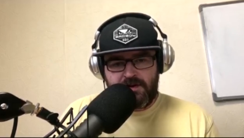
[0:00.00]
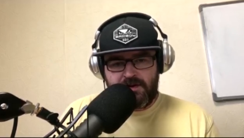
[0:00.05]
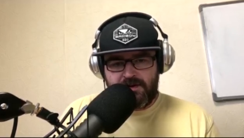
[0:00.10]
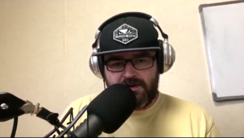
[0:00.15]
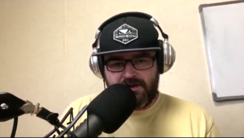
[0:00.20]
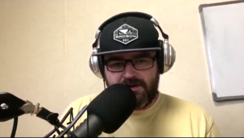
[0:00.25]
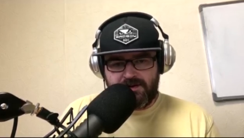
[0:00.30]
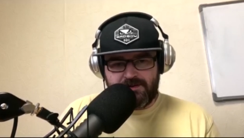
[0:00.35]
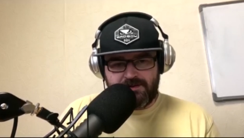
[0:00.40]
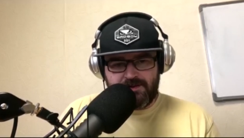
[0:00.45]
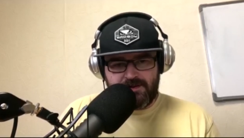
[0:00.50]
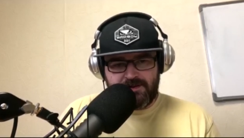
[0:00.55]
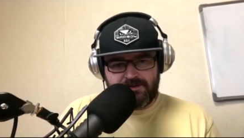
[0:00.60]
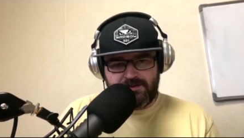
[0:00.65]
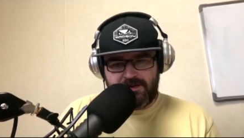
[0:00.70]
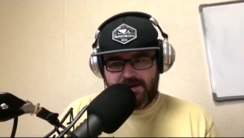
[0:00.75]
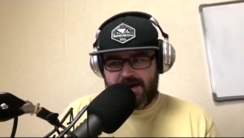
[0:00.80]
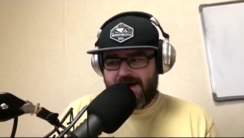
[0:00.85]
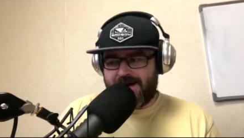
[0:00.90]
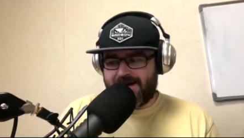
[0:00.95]
is
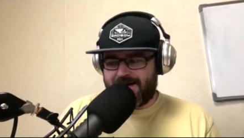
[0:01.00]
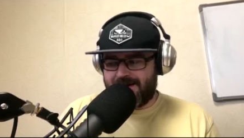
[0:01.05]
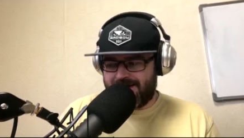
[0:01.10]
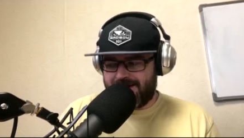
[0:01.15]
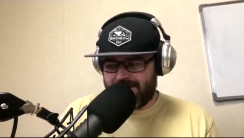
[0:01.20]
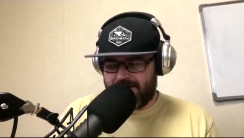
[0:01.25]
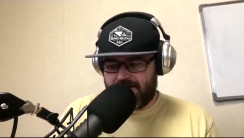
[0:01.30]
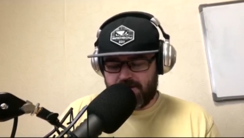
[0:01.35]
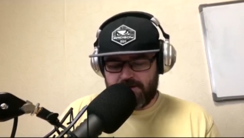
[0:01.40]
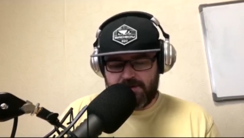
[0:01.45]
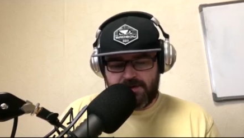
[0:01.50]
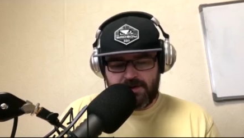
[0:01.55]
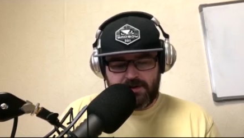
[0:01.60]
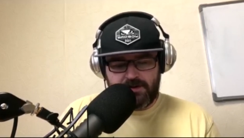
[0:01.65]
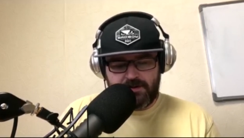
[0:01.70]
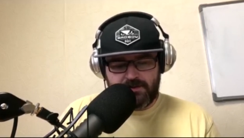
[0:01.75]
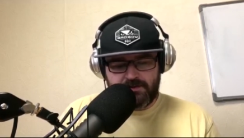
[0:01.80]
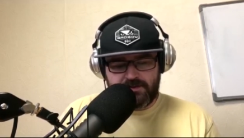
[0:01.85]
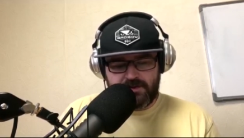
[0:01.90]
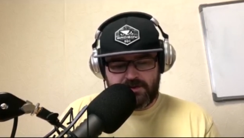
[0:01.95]
lacking
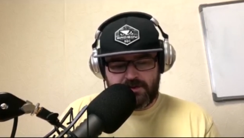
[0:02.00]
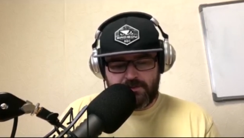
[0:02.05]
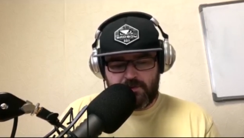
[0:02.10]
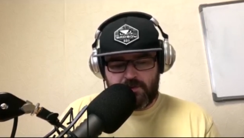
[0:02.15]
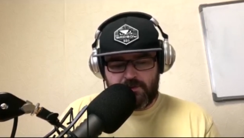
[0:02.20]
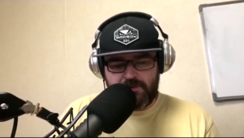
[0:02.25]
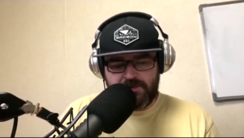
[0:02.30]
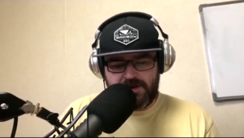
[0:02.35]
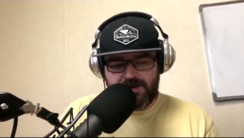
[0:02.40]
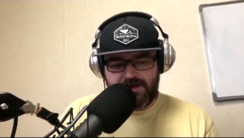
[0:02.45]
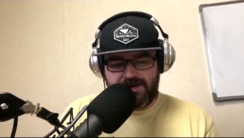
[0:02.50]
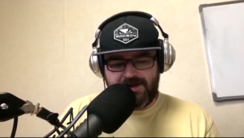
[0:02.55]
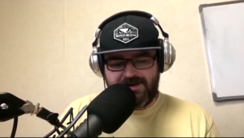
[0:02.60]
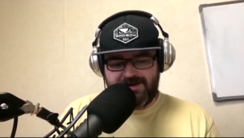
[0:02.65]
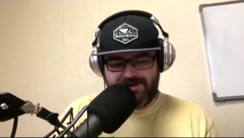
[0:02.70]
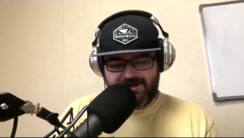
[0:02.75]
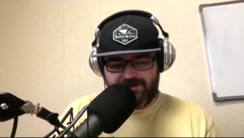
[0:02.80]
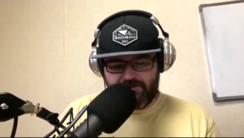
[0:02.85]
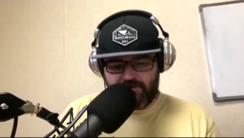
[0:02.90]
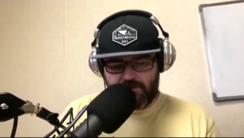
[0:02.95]
contenders at the moment. They need
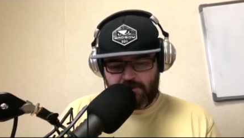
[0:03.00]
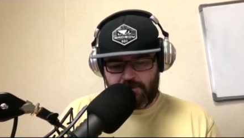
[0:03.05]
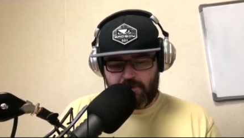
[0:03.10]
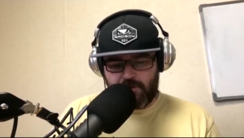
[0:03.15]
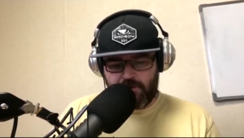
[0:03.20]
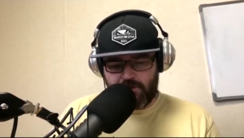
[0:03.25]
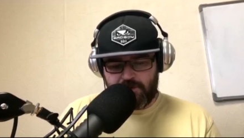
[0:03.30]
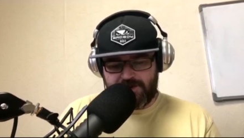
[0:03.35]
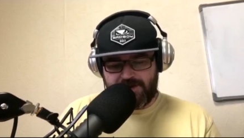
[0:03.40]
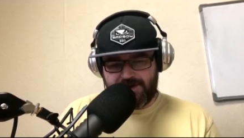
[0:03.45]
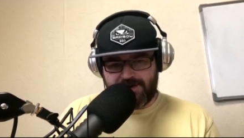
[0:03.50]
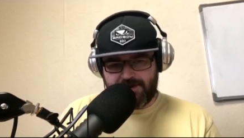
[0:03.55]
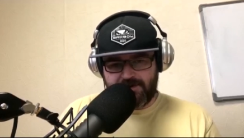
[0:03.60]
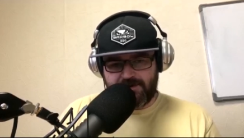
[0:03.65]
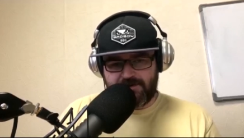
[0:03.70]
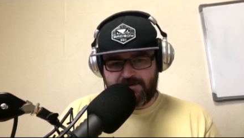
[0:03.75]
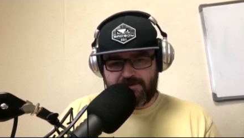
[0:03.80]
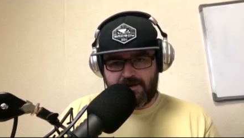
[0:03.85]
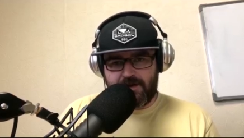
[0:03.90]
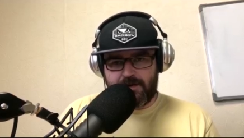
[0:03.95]
to have someone with that kind
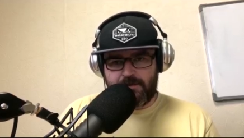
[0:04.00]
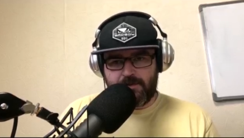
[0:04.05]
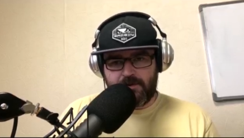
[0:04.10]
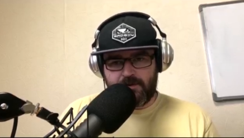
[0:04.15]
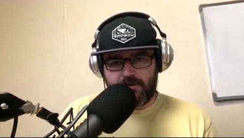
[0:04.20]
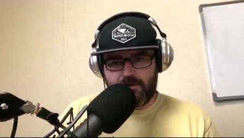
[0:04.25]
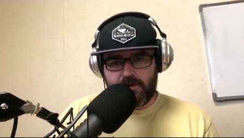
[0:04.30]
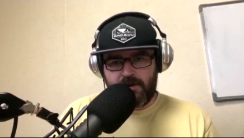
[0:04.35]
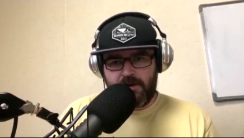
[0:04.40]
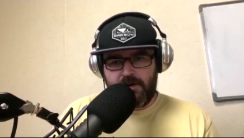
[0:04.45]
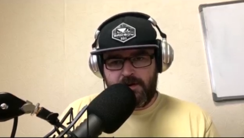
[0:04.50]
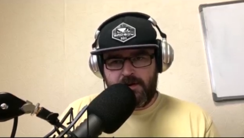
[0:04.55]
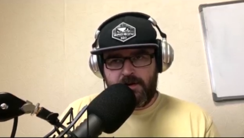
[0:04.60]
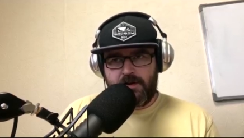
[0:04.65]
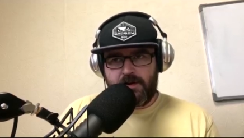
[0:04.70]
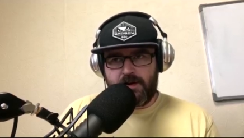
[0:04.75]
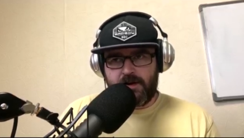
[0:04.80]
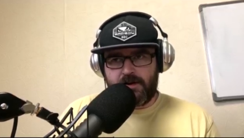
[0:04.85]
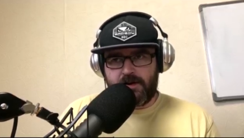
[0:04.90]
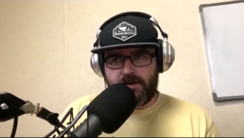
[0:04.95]
of star power
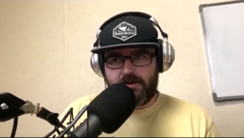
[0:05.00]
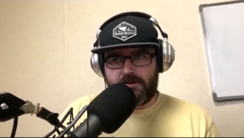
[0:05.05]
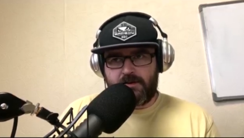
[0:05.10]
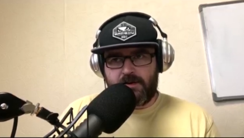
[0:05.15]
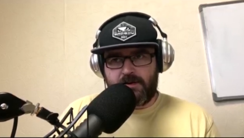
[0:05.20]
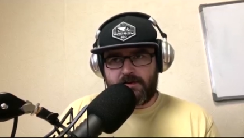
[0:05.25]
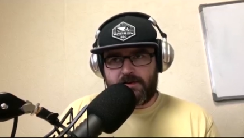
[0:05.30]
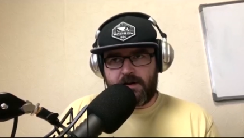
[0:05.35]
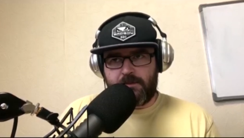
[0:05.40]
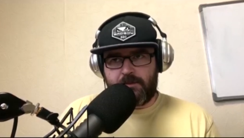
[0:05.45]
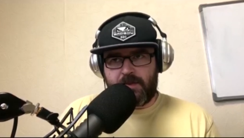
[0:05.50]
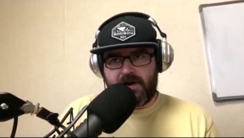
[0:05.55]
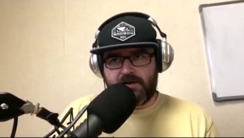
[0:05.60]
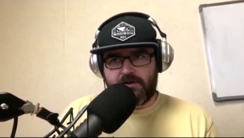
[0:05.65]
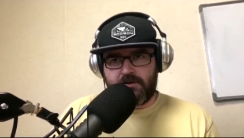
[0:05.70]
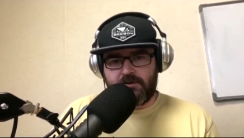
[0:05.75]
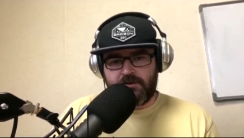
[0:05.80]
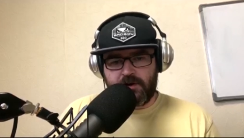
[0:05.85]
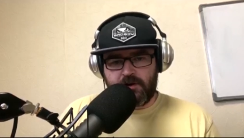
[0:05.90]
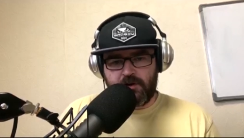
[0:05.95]
and that
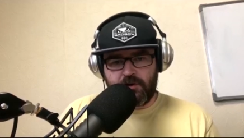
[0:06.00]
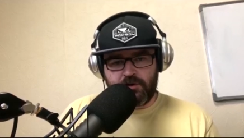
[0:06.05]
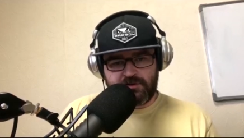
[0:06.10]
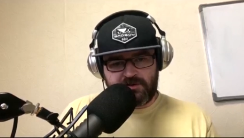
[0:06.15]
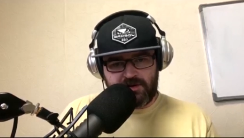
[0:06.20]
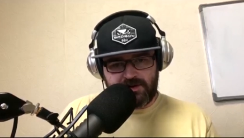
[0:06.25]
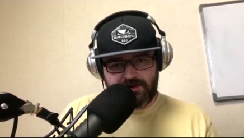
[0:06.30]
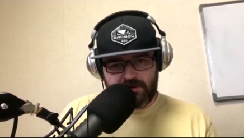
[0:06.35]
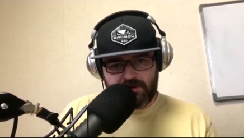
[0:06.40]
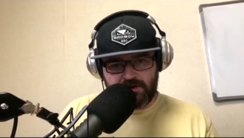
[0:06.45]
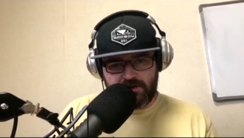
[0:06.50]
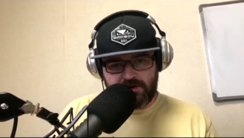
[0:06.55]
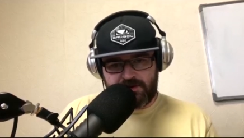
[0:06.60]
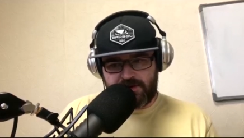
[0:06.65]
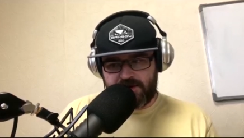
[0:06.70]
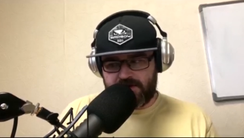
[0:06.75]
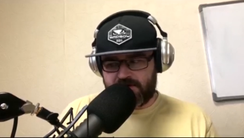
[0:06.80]
background that looks like they're going to test